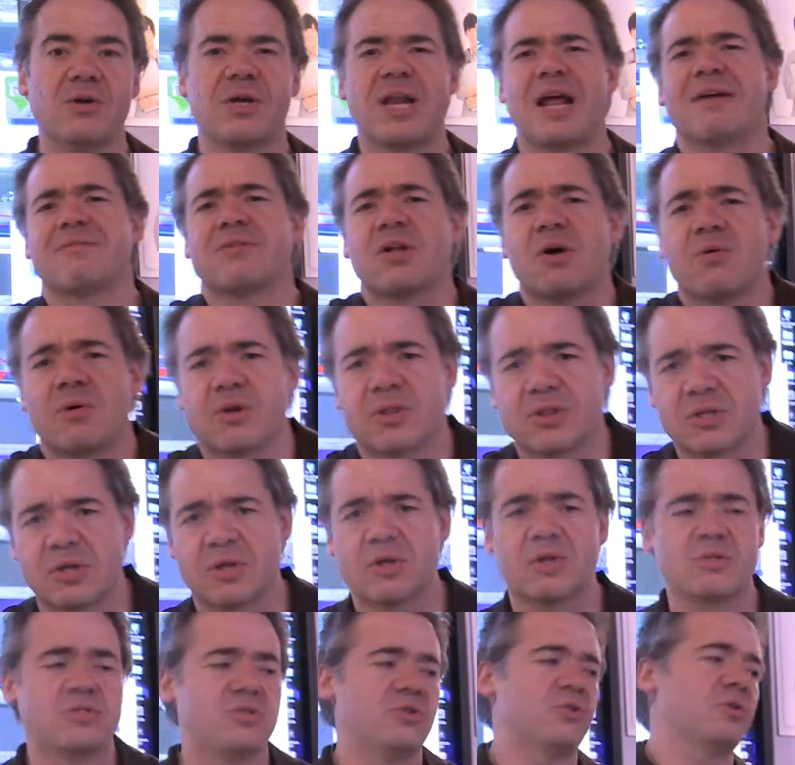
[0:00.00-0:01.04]
You can have lower
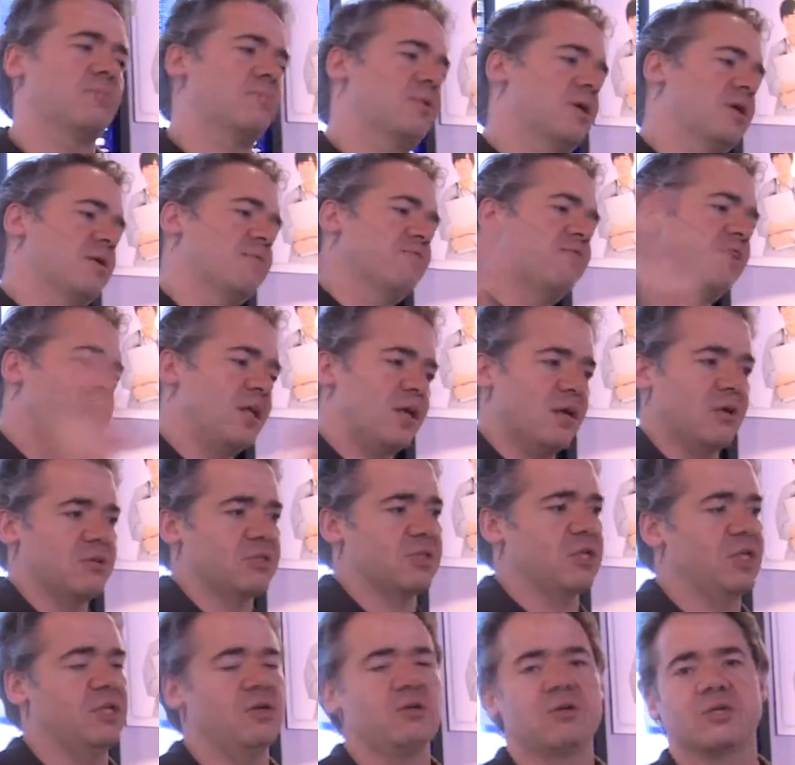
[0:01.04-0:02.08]
thirds. You can bring videos in.